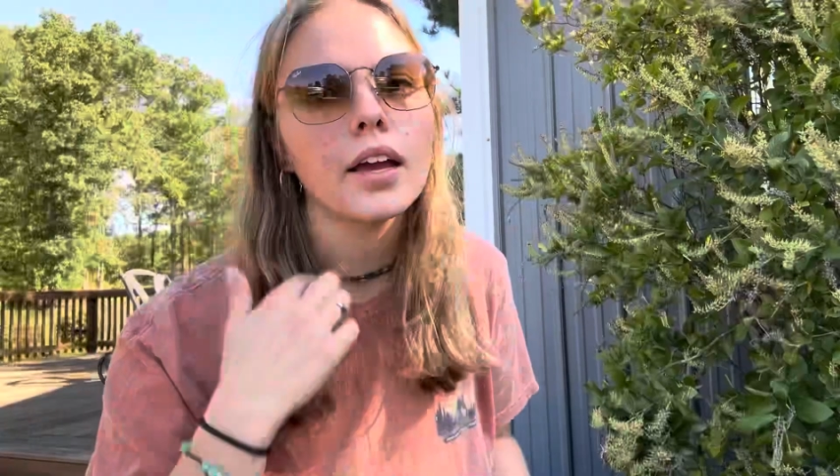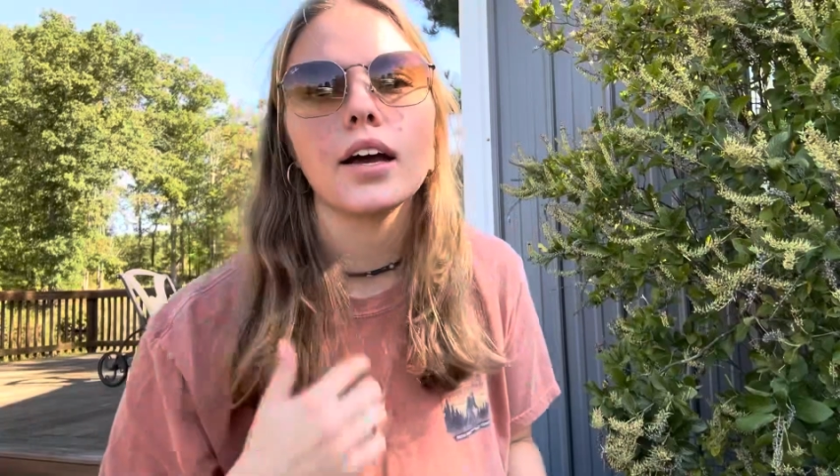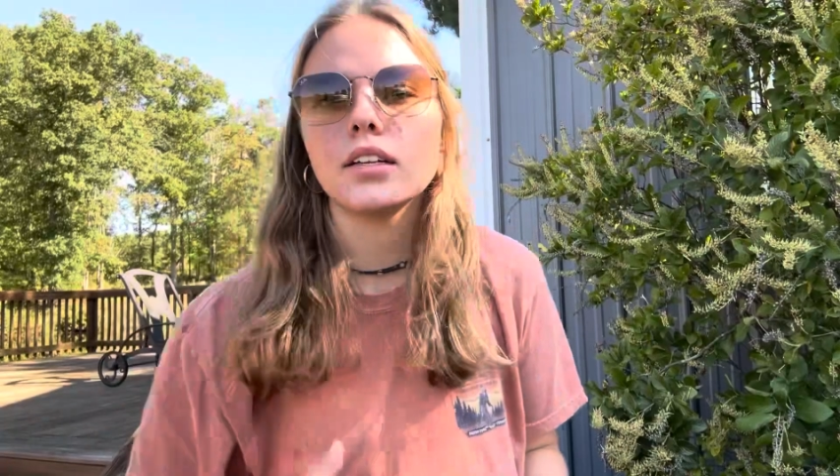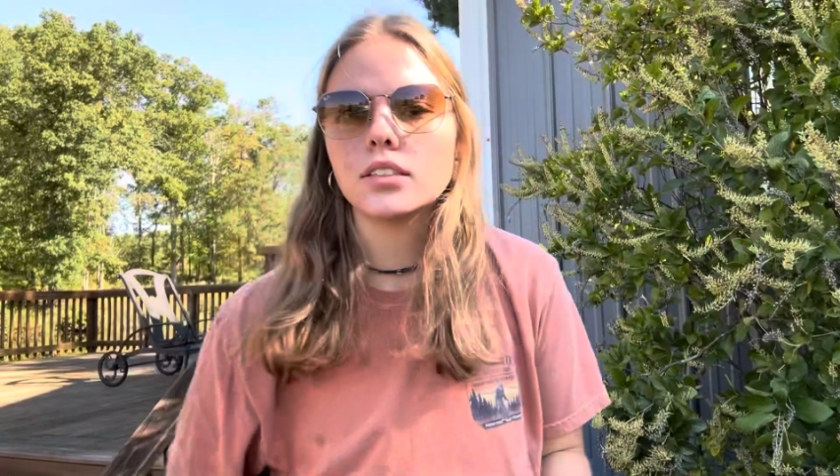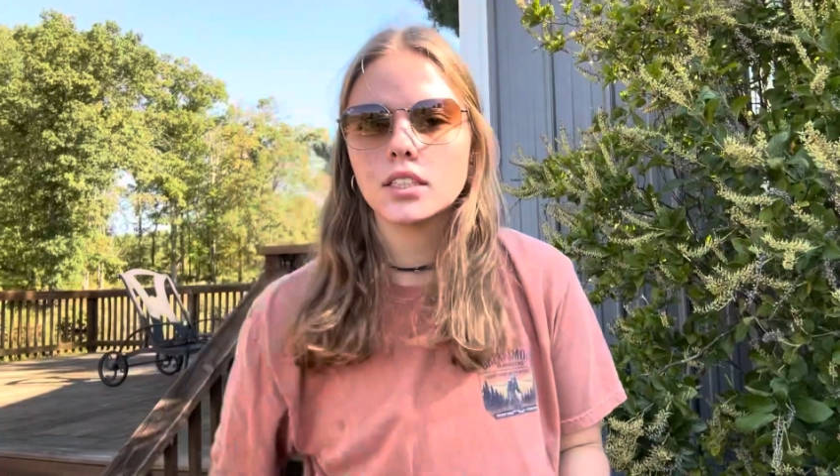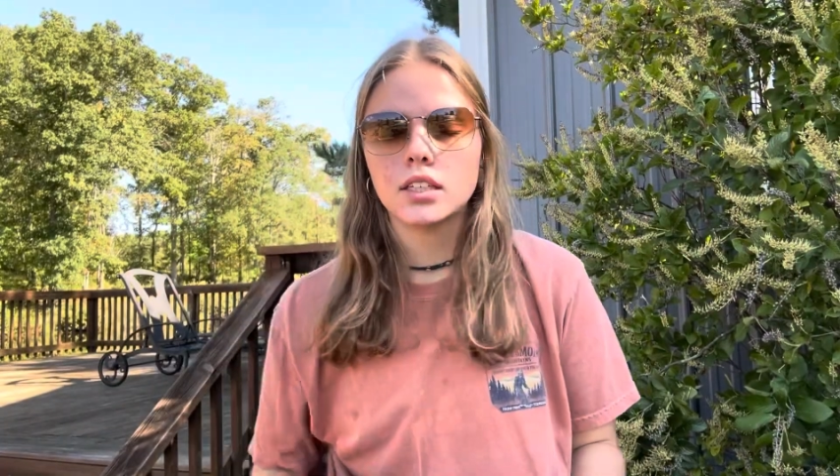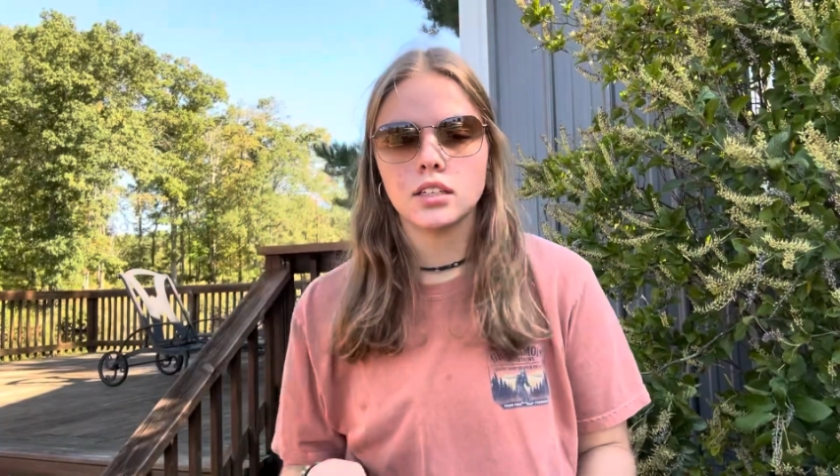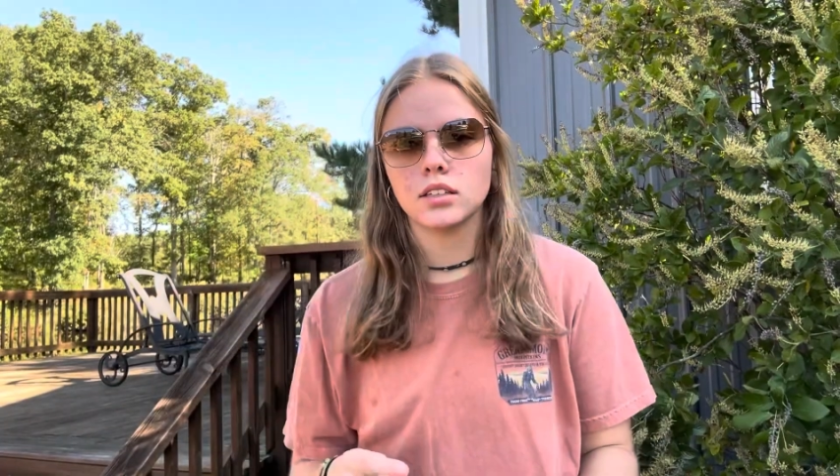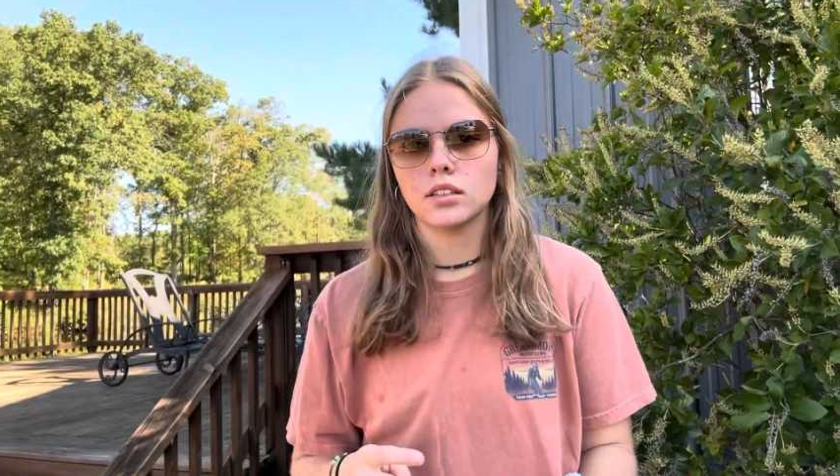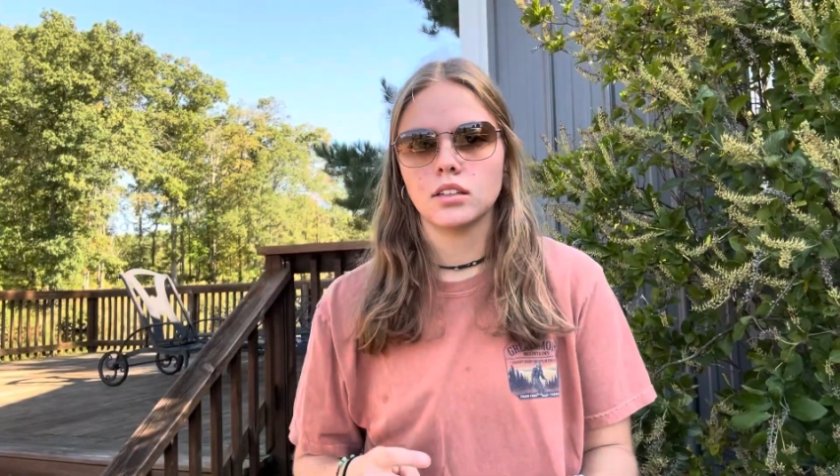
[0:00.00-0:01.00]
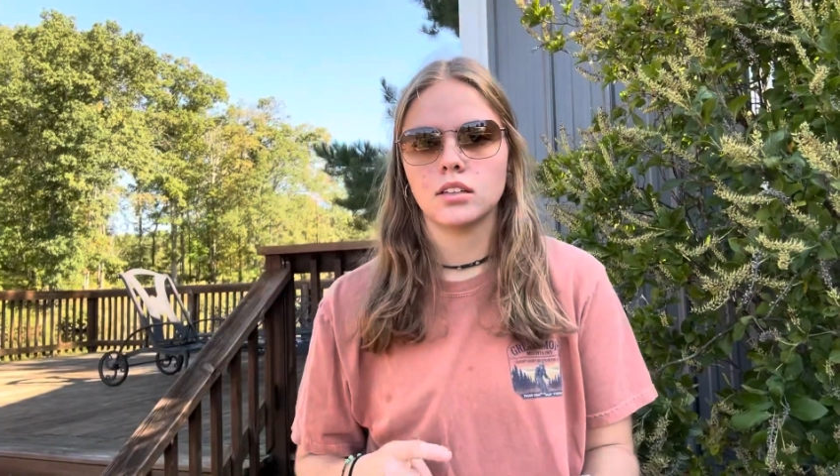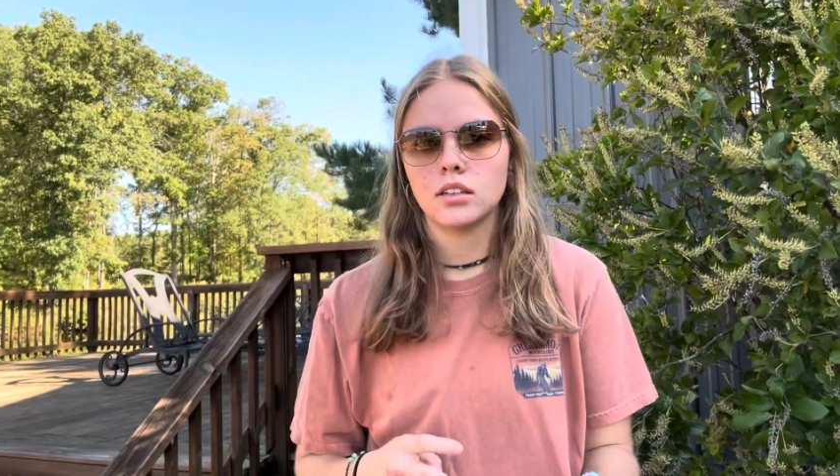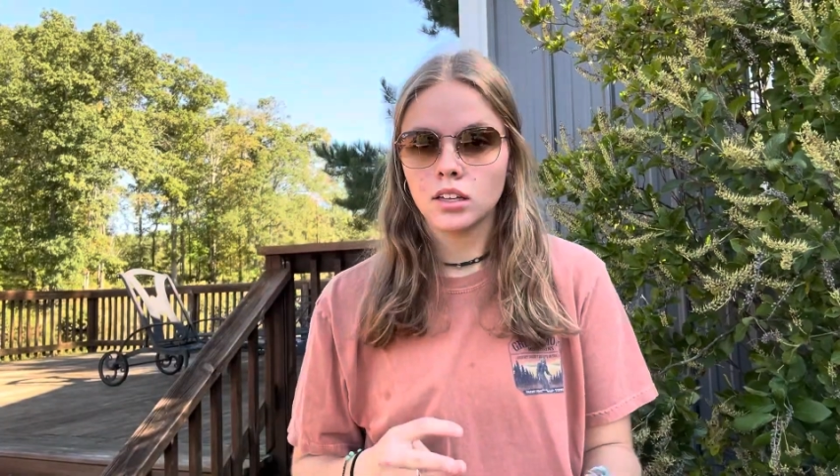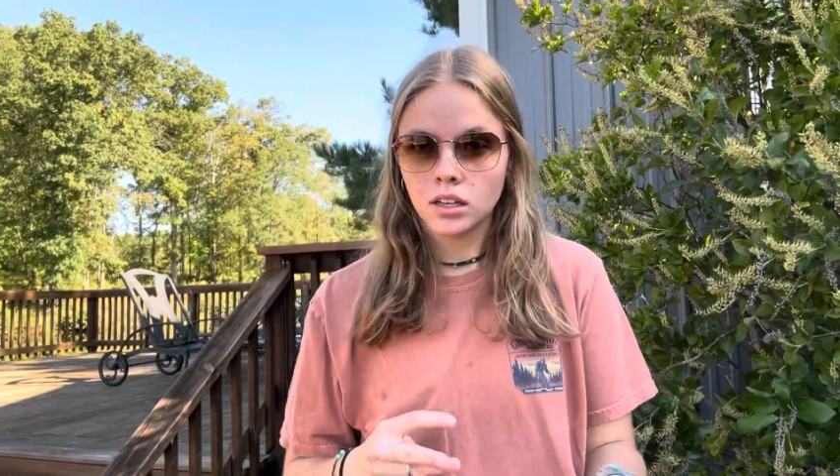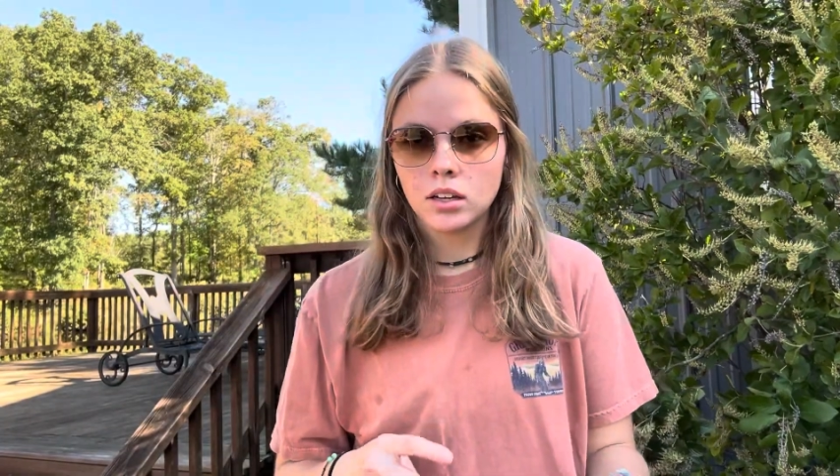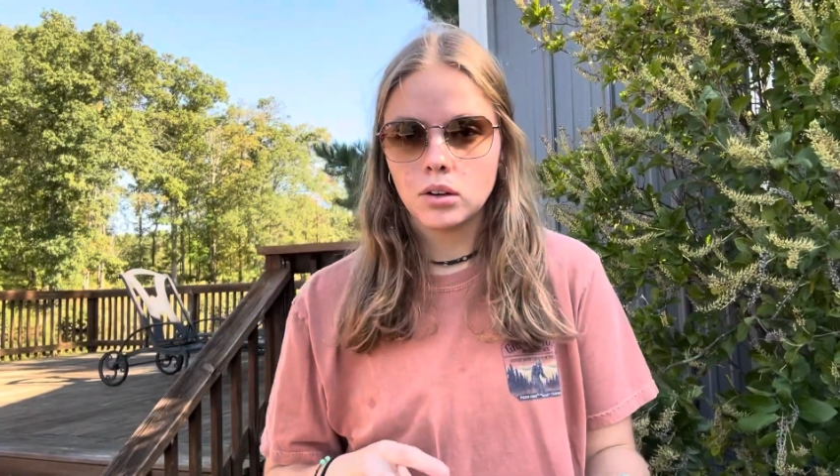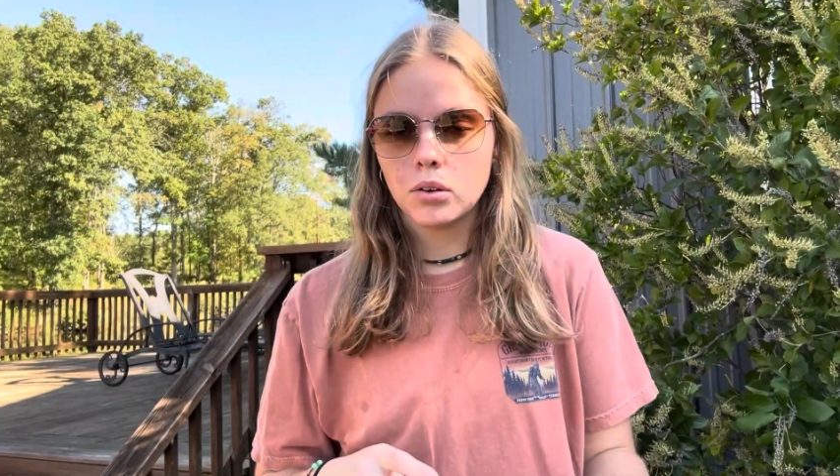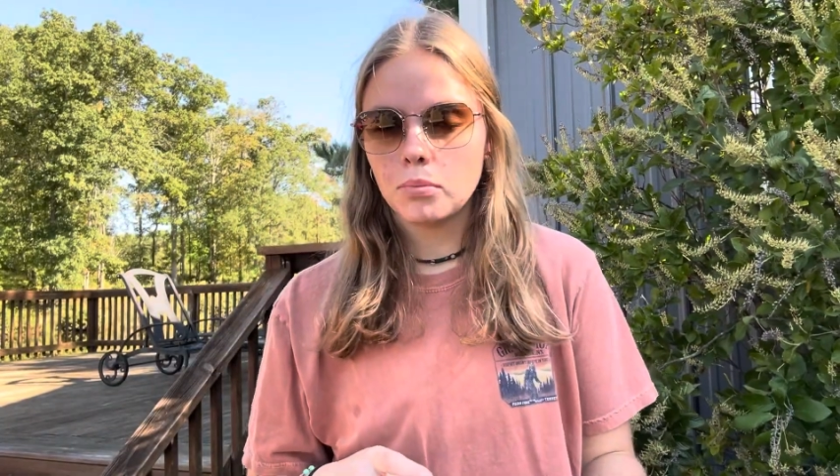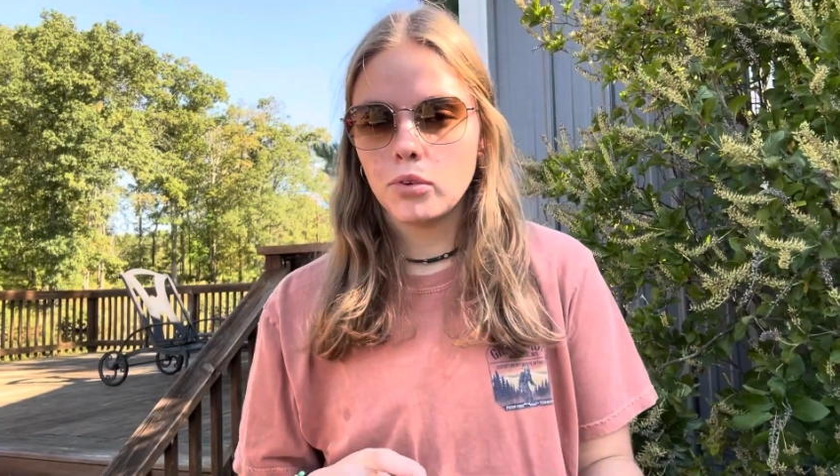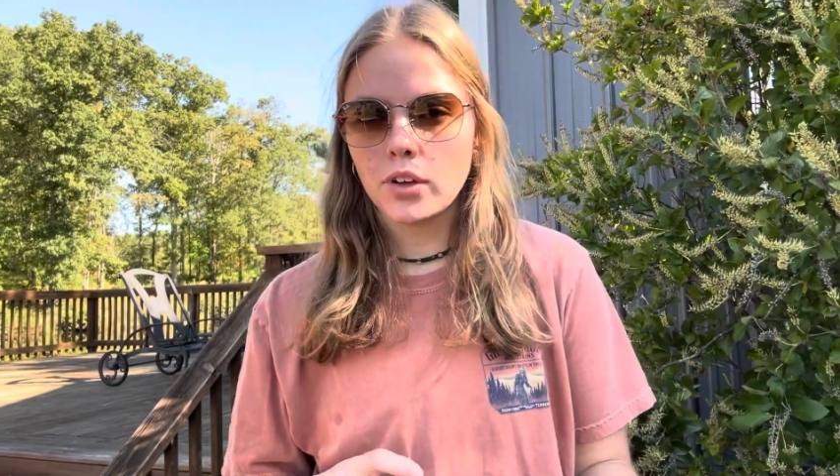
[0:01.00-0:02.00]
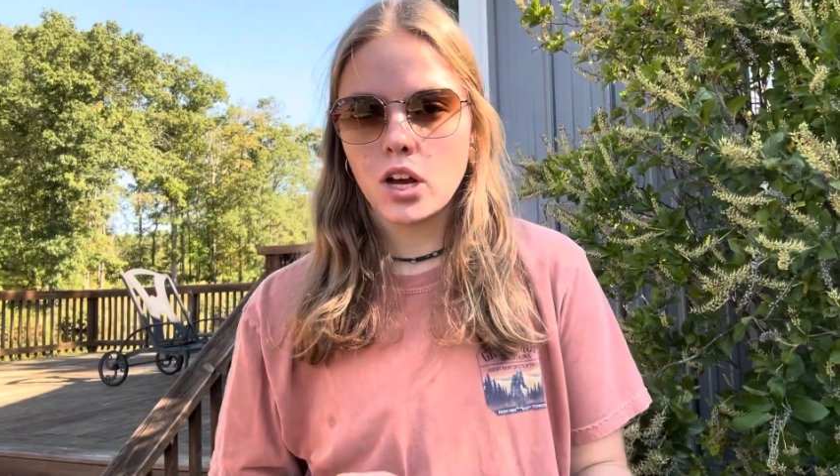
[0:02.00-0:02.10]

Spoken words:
guys, moving